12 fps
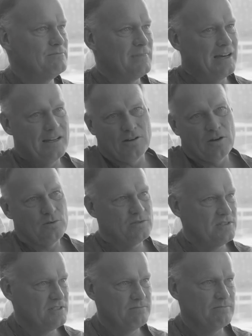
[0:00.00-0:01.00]
I don't know,
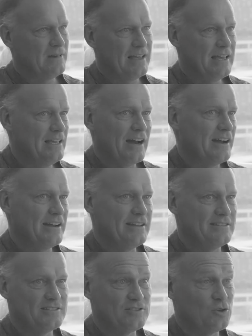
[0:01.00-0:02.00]

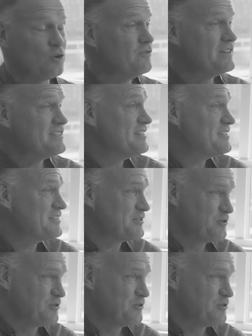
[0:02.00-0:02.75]
AI services